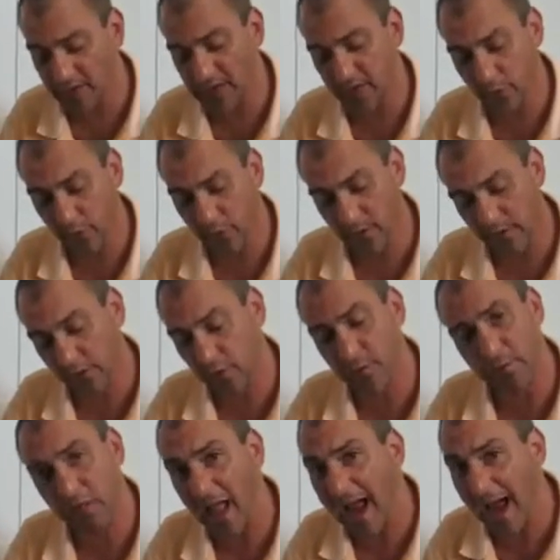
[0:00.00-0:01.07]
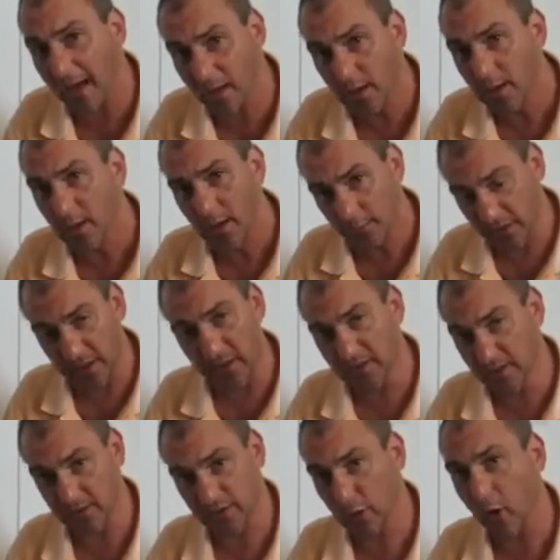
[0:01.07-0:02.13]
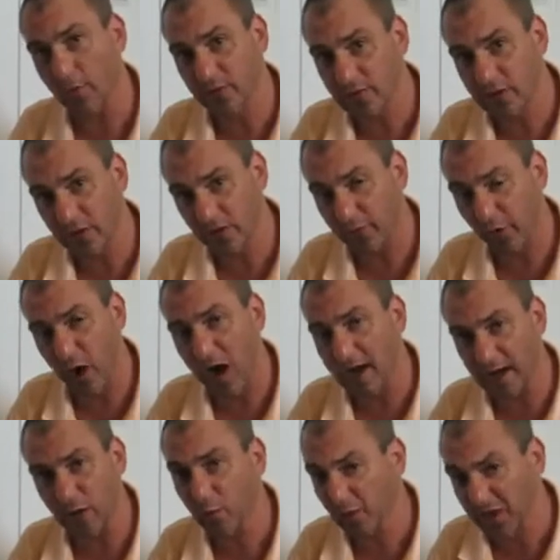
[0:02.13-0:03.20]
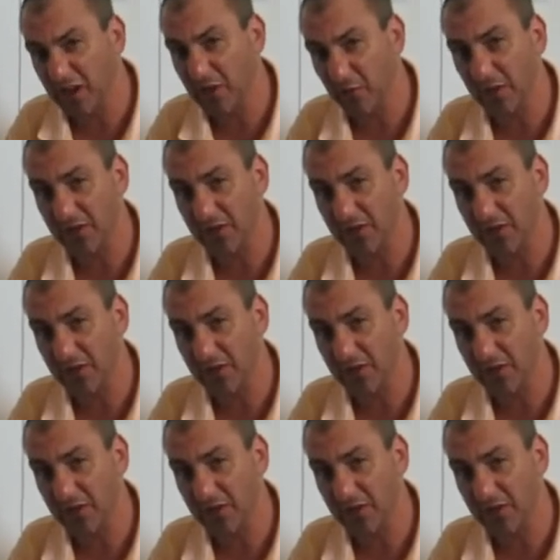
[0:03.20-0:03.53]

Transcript: it's either going to turn black because the solvent's going to dry and get really,